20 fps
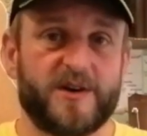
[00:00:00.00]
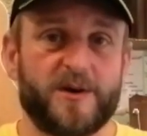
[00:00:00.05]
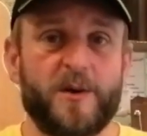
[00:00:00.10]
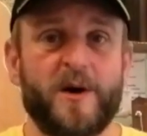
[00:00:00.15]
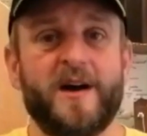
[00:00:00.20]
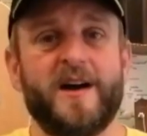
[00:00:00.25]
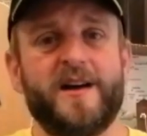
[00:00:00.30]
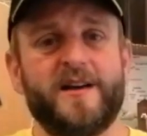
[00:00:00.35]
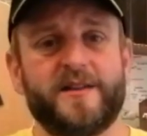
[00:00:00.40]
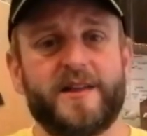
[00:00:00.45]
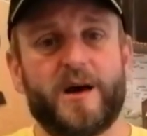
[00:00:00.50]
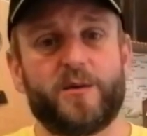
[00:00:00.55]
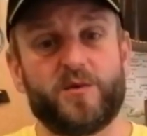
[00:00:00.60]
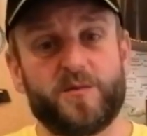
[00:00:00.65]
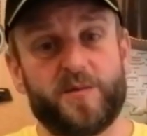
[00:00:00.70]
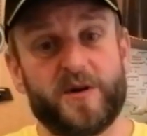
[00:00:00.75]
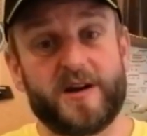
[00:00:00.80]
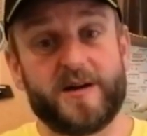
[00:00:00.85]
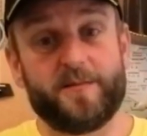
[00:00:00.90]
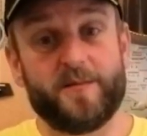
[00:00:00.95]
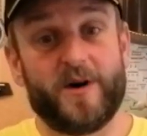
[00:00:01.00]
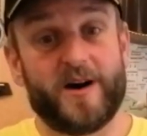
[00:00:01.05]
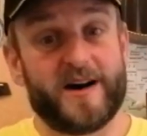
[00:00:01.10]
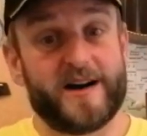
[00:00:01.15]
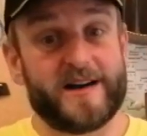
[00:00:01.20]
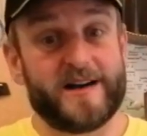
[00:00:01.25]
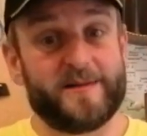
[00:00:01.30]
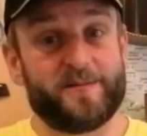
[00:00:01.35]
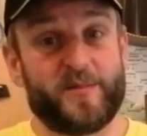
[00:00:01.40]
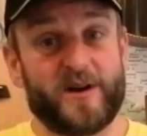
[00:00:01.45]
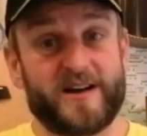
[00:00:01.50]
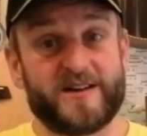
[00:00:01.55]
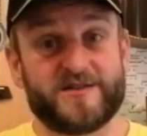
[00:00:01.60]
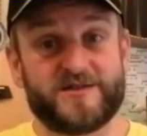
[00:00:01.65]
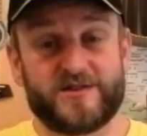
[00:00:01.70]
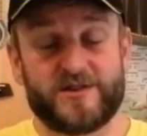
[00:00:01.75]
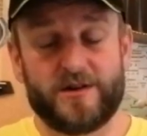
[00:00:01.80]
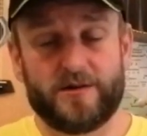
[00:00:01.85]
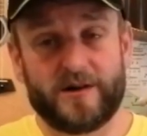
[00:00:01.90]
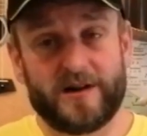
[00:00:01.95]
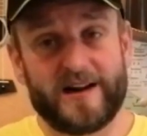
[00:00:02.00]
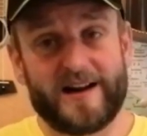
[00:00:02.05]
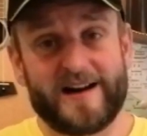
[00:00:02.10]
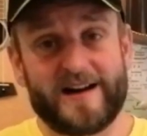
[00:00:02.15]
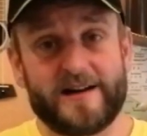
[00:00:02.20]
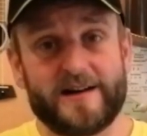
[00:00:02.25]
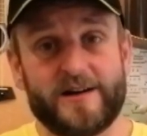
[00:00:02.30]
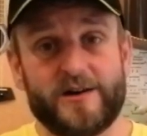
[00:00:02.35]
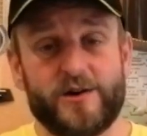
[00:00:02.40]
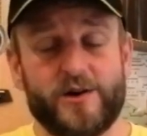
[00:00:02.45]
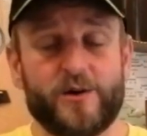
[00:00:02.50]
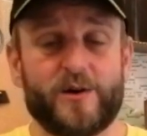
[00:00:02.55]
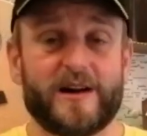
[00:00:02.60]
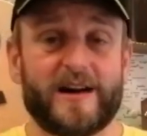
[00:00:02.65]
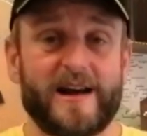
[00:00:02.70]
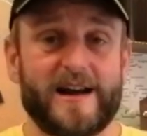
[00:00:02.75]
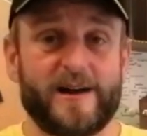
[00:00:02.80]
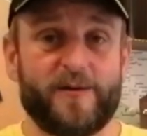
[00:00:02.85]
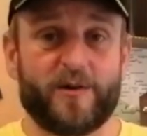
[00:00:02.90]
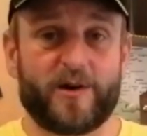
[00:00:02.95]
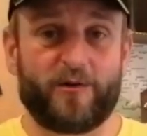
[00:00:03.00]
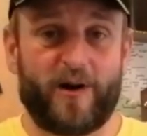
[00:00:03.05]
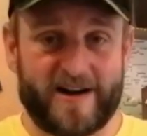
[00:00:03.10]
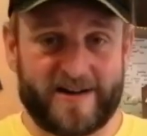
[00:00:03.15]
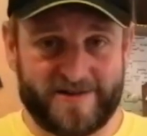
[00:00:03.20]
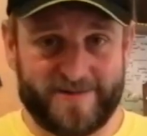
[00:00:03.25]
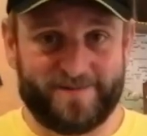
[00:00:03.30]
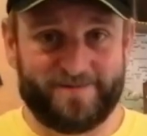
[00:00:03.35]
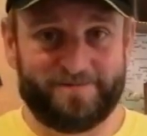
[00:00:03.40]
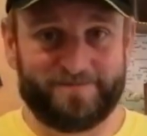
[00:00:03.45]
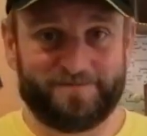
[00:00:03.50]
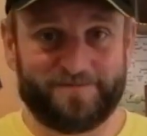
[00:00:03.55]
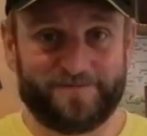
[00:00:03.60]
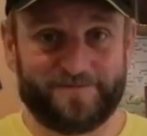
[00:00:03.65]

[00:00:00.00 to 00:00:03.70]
So that would be my biggest ukulele regret.